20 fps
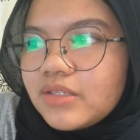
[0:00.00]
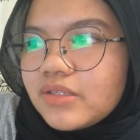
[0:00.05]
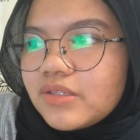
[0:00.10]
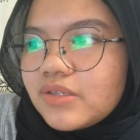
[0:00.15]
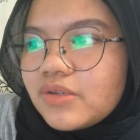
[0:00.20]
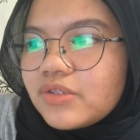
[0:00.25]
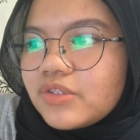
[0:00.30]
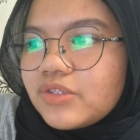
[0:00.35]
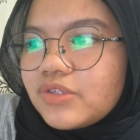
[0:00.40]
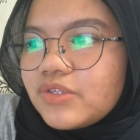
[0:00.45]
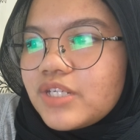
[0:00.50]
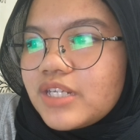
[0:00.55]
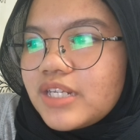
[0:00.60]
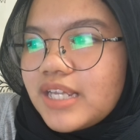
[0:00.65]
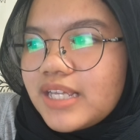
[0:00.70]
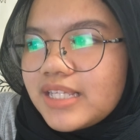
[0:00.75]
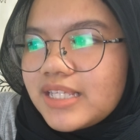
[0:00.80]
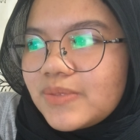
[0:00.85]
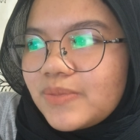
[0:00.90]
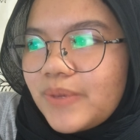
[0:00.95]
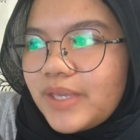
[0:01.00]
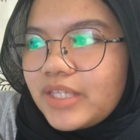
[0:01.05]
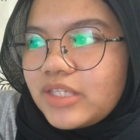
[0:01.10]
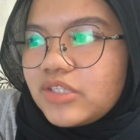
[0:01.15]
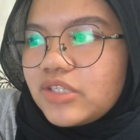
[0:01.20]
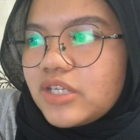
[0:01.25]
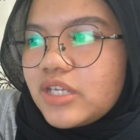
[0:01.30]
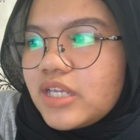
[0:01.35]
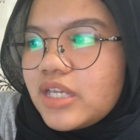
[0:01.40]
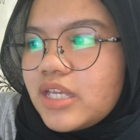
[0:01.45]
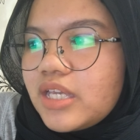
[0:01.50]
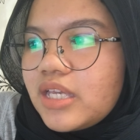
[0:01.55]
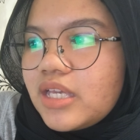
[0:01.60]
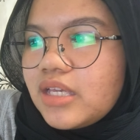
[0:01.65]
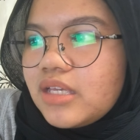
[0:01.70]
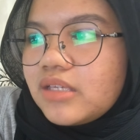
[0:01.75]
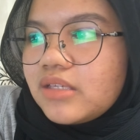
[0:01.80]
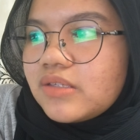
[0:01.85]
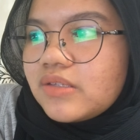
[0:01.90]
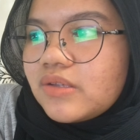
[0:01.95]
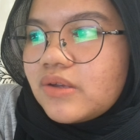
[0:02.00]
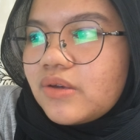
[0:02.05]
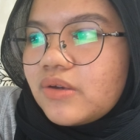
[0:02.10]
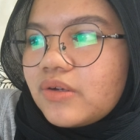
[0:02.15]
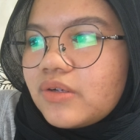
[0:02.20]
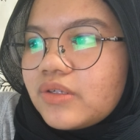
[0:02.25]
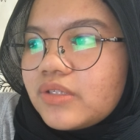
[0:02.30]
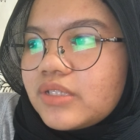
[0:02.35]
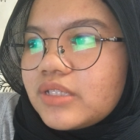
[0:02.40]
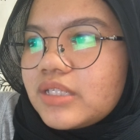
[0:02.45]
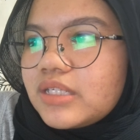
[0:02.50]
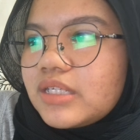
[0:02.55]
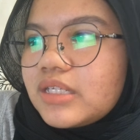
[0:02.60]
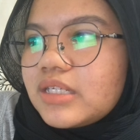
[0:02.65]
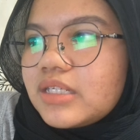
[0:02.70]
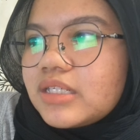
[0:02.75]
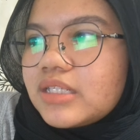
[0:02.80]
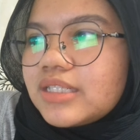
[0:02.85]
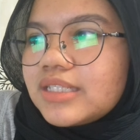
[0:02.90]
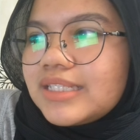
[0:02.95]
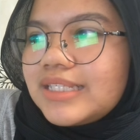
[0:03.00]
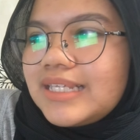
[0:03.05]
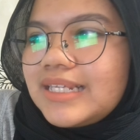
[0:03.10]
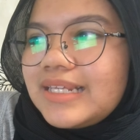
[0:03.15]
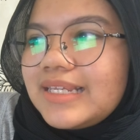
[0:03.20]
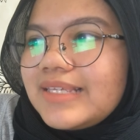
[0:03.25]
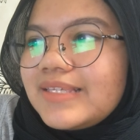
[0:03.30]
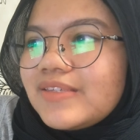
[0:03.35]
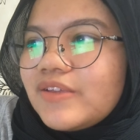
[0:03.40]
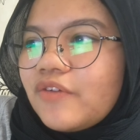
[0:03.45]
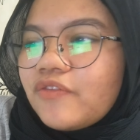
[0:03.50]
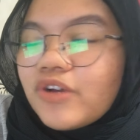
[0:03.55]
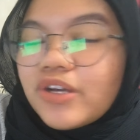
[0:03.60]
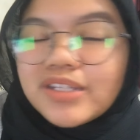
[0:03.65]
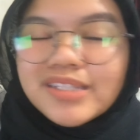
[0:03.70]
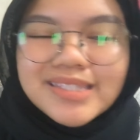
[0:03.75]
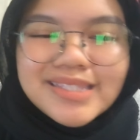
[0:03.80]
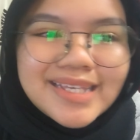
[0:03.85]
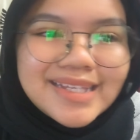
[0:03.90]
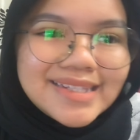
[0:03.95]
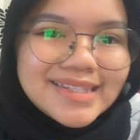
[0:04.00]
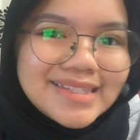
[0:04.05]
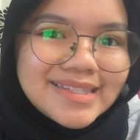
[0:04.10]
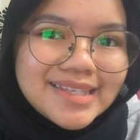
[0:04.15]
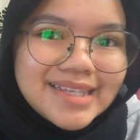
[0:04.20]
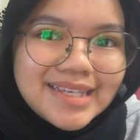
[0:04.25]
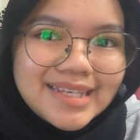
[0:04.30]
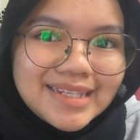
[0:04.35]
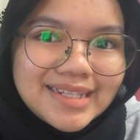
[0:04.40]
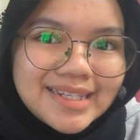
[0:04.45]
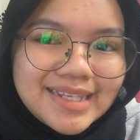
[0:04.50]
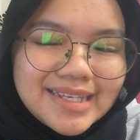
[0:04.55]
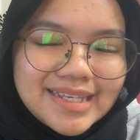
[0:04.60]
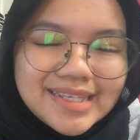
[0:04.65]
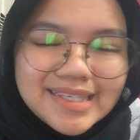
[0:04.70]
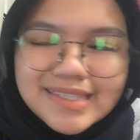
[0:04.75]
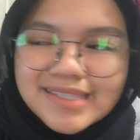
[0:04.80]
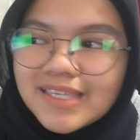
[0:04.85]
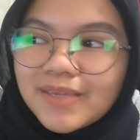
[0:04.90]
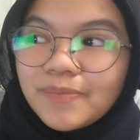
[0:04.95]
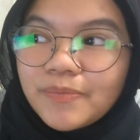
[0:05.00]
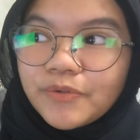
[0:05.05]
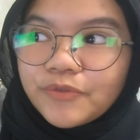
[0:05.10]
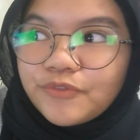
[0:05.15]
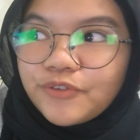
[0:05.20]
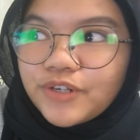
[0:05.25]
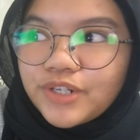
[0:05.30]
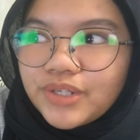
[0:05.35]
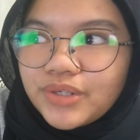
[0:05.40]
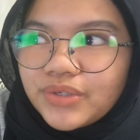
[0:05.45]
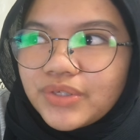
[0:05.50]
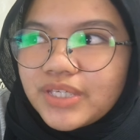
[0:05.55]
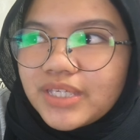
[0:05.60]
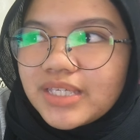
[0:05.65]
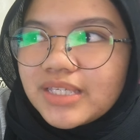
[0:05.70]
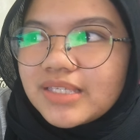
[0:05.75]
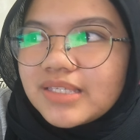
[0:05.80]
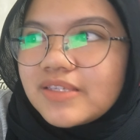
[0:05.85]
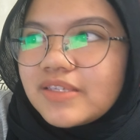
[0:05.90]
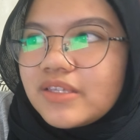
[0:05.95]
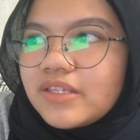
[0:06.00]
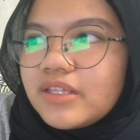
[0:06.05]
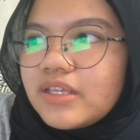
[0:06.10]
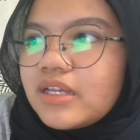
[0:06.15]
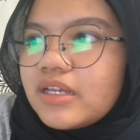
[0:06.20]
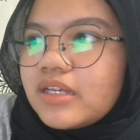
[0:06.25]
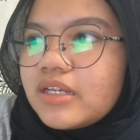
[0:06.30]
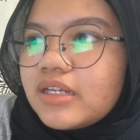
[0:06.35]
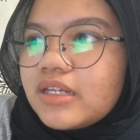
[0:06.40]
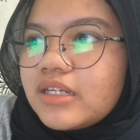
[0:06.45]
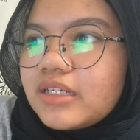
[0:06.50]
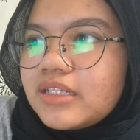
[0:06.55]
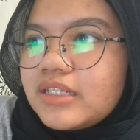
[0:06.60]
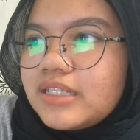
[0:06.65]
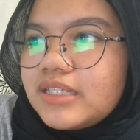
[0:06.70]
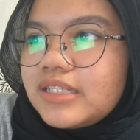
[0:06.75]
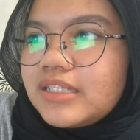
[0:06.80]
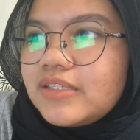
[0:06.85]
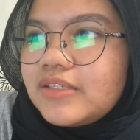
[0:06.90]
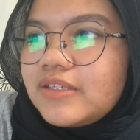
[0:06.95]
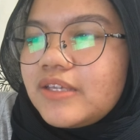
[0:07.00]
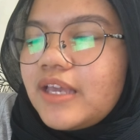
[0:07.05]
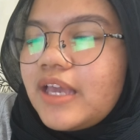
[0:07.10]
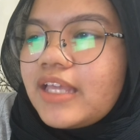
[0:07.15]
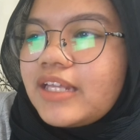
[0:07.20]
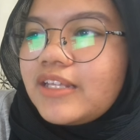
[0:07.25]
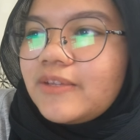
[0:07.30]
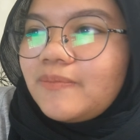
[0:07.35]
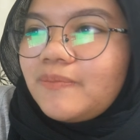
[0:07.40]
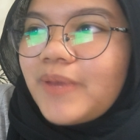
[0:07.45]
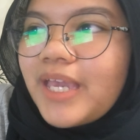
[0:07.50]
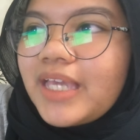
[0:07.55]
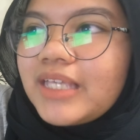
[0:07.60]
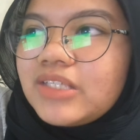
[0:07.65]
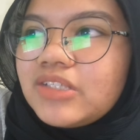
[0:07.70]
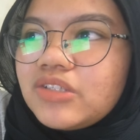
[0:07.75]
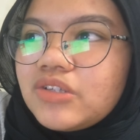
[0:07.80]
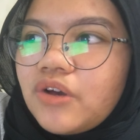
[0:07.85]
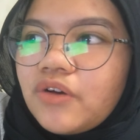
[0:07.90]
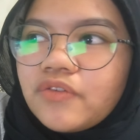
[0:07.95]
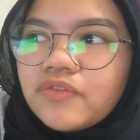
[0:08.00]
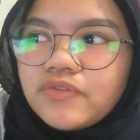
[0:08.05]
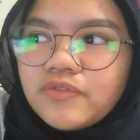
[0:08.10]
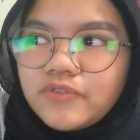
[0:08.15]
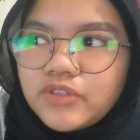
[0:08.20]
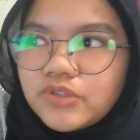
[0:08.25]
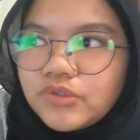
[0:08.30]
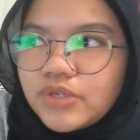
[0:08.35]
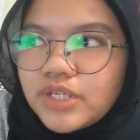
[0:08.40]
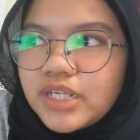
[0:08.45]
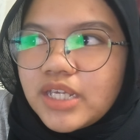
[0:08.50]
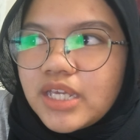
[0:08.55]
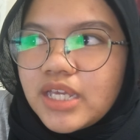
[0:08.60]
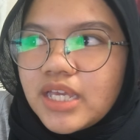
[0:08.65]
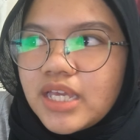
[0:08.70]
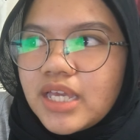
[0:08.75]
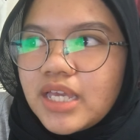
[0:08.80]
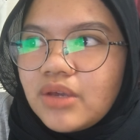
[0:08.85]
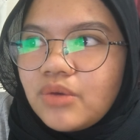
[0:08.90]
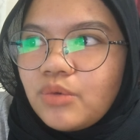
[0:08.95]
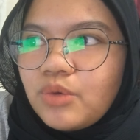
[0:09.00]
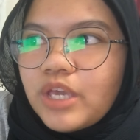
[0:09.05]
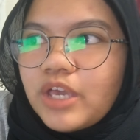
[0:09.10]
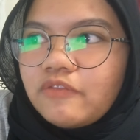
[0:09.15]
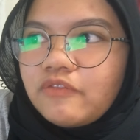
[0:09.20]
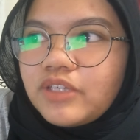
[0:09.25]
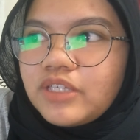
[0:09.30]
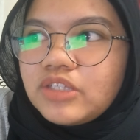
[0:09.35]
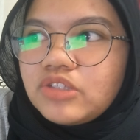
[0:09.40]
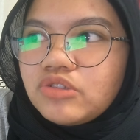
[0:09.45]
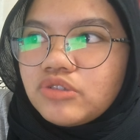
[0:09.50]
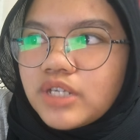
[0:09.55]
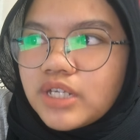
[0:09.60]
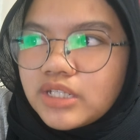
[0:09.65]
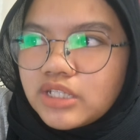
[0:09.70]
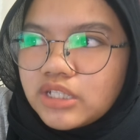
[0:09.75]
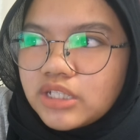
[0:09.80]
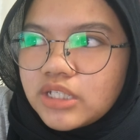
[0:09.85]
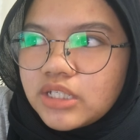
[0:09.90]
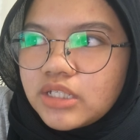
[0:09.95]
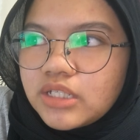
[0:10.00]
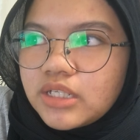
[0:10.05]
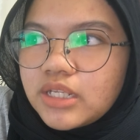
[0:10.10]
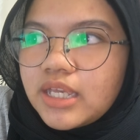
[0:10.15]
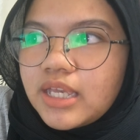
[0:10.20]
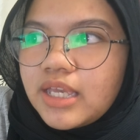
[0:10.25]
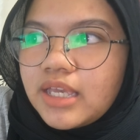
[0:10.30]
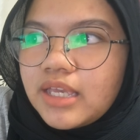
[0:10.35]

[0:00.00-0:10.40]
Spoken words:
So to the next page. So the list of contents in this e-portfolio is at the page of 3, we have introduction,